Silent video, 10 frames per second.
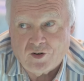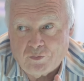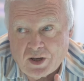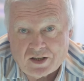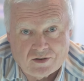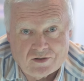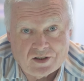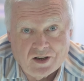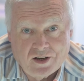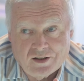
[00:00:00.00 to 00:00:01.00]
of
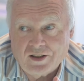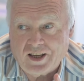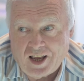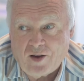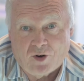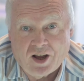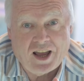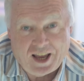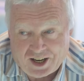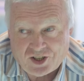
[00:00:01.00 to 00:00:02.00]
pixels that the camera
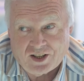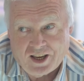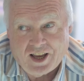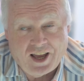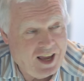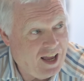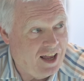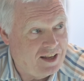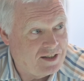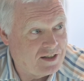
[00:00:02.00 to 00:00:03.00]
actually
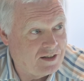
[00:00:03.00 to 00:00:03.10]
has.